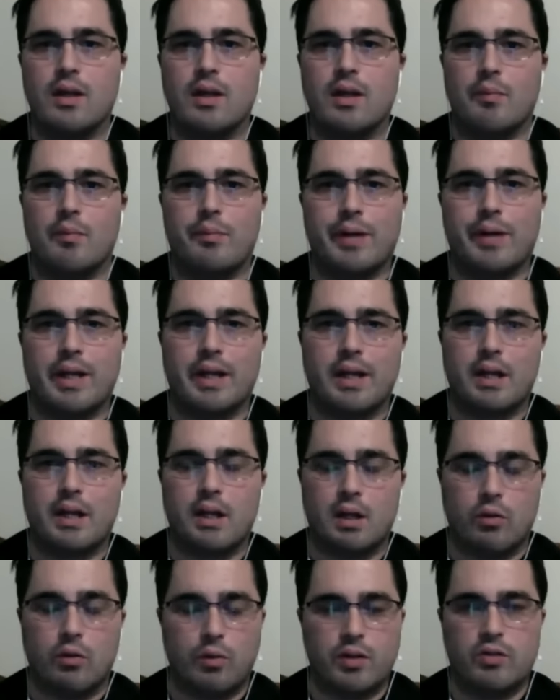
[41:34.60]
but it
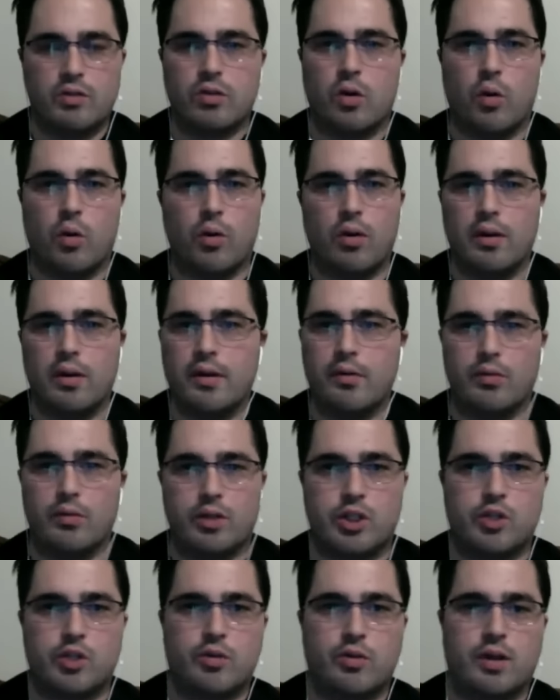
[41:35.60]
it would totally
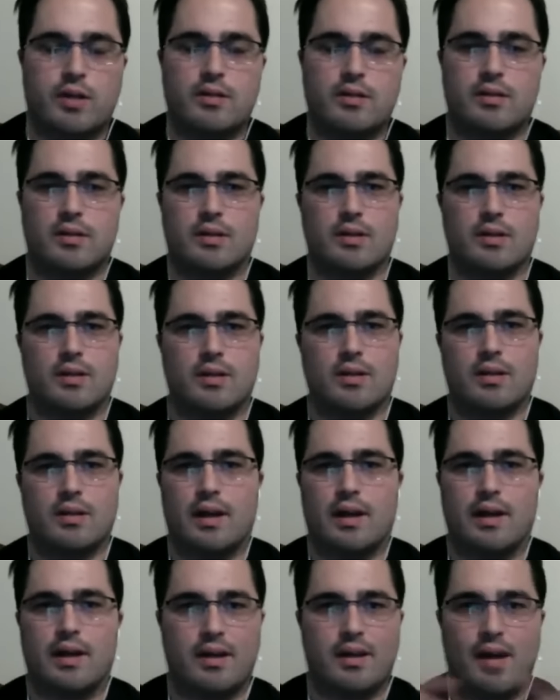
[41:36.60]
restrict
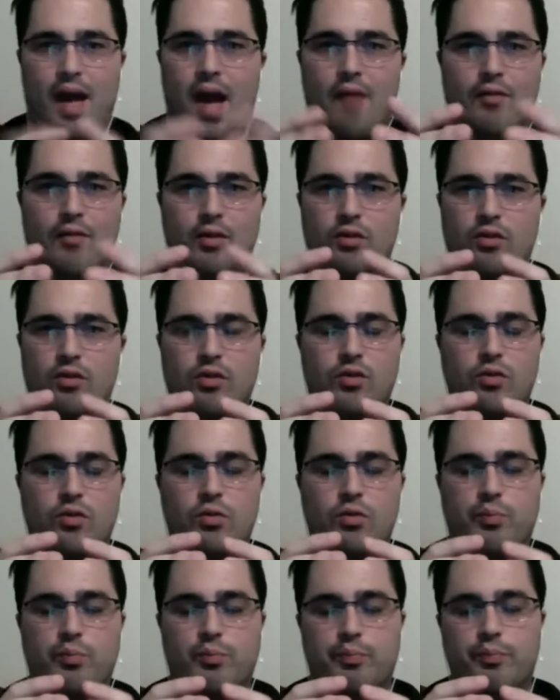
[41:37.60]
like having
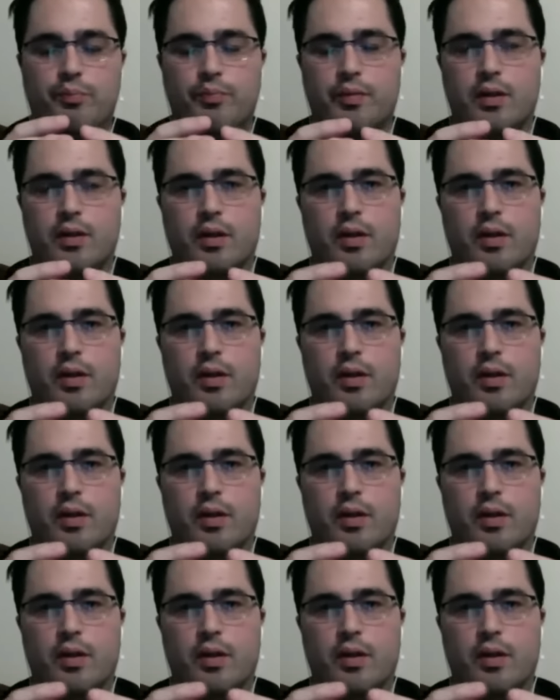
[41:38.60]
two. You know,